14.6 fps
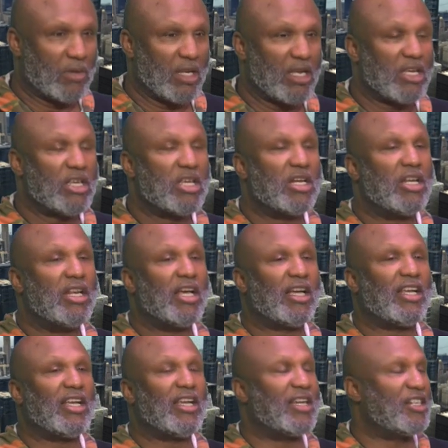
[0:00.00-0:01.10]
And you're
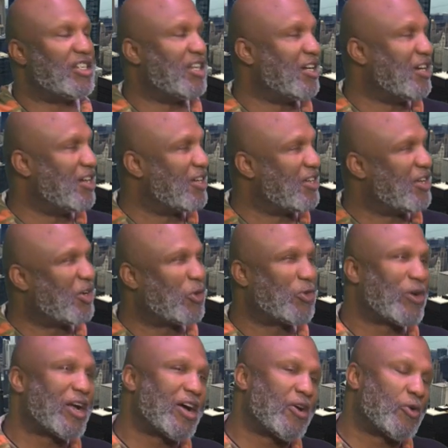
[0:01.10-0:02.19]
looking at the
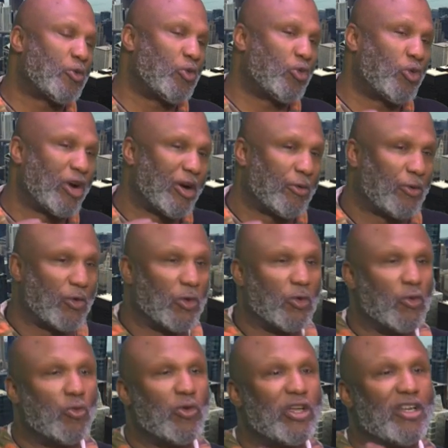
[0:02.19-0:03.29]
Underground
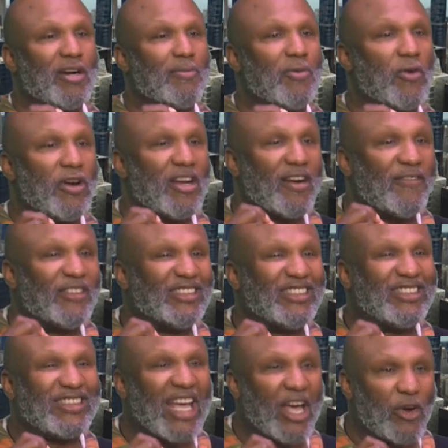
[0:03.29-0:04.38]
Railroad. We come on every
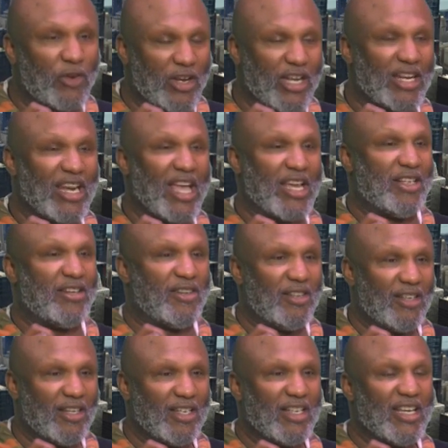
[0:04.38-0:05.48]
Saturday night
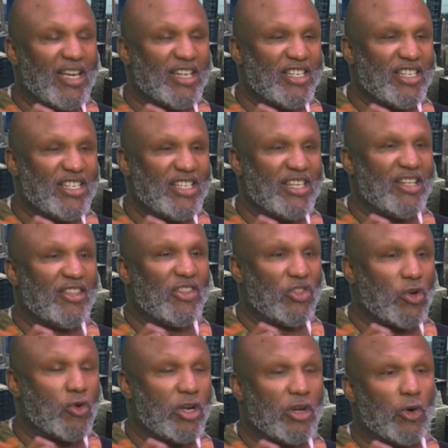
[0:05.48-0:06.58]
at ten
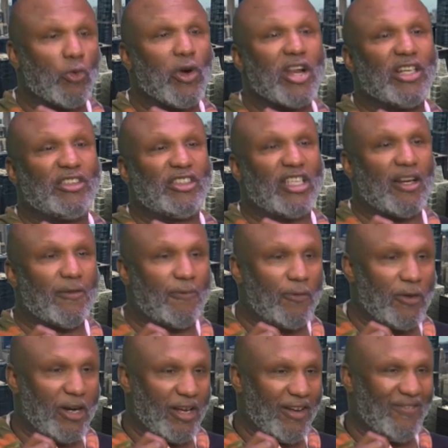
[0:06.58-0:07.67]
thirty. Go run and tell a
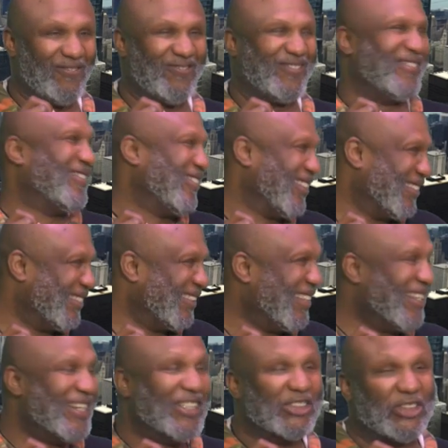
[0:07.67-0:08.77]
friend.
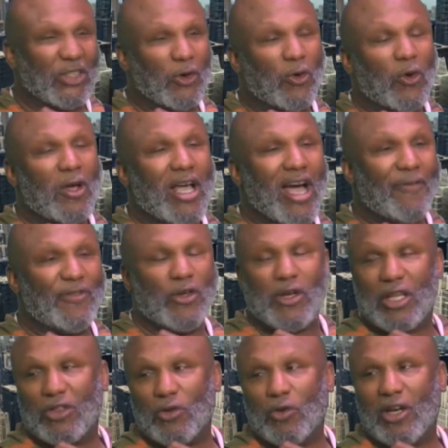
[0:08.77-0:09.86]
So after you
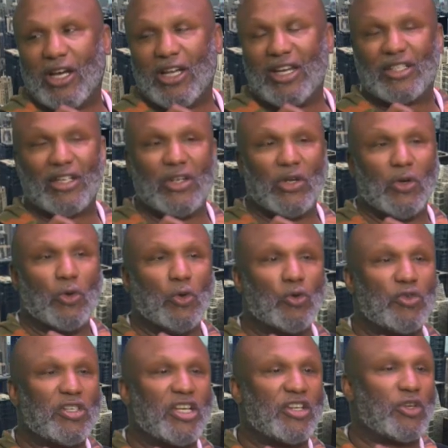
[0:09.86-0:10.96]
get through looking at the
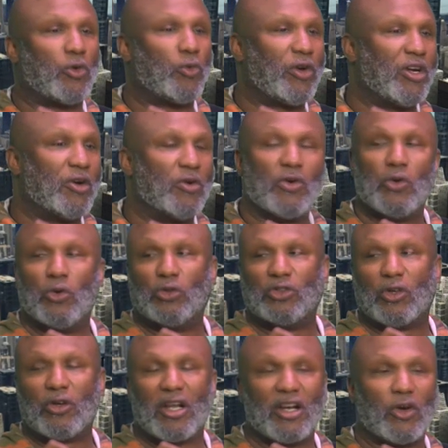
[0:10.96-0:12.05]
news, get the real news
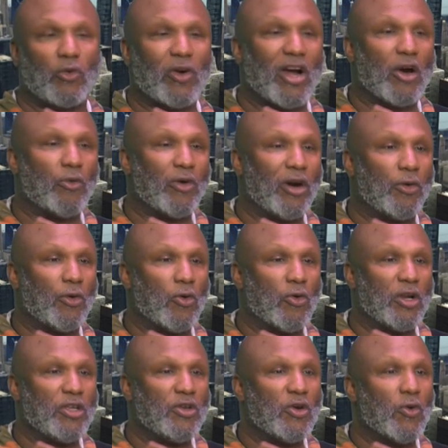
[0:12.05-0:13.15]
on Underground
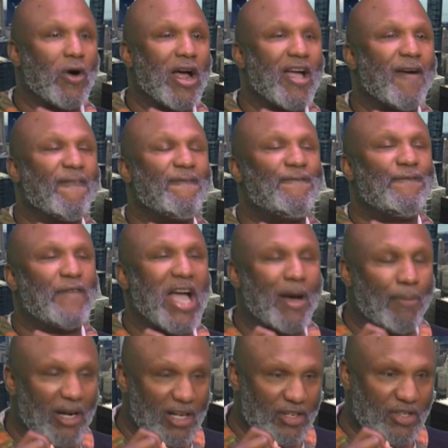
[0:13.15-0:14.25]
Railroad. And you know, I have
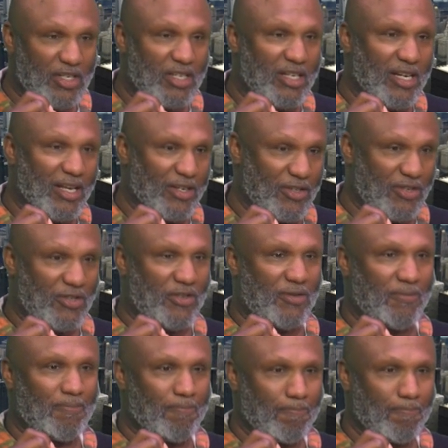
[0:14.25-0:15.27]
fabulous guests,